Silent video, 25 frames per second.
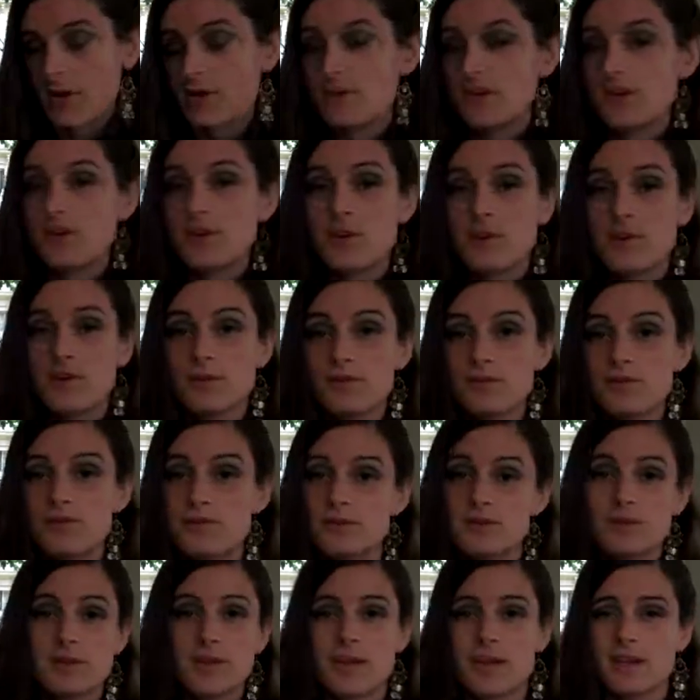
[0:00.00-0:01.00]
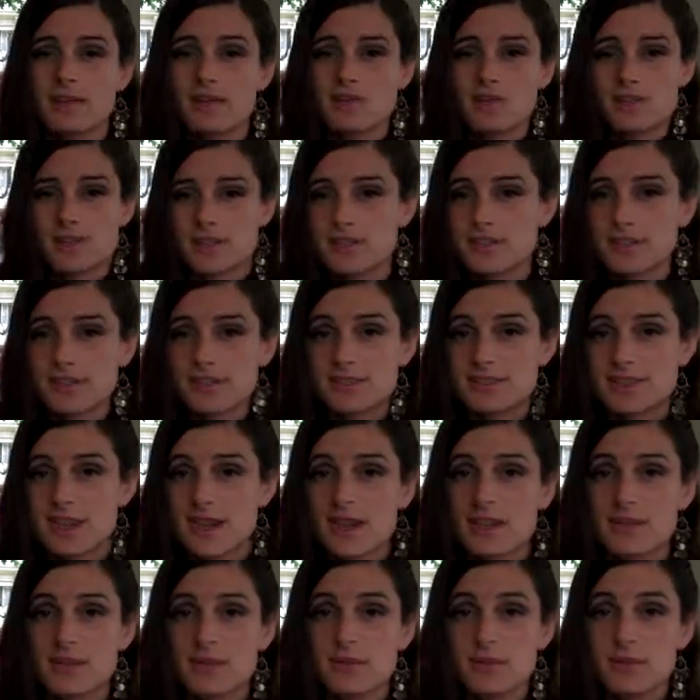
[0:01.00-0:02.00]
On the nose, you get just
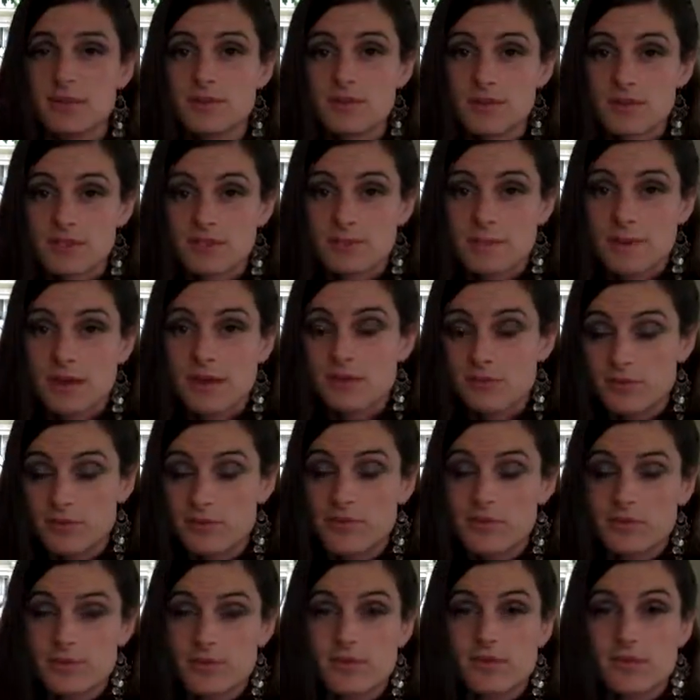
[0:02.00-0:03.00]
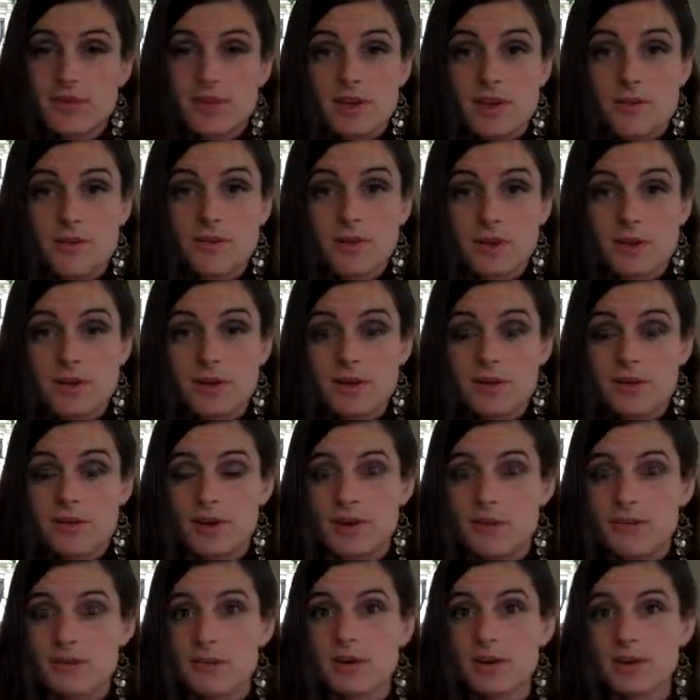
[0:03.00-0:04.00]
exactly what you'd expect from the Sauvignon Blanc
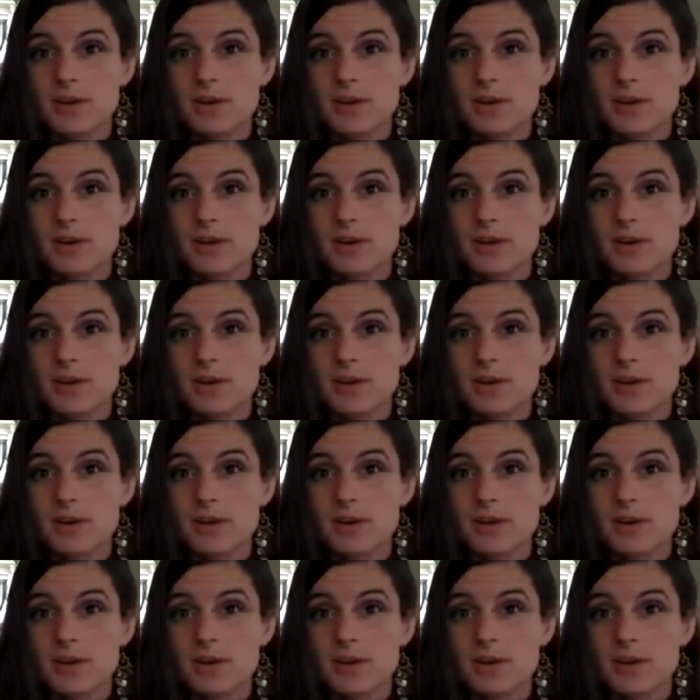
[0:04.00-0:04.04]
grape.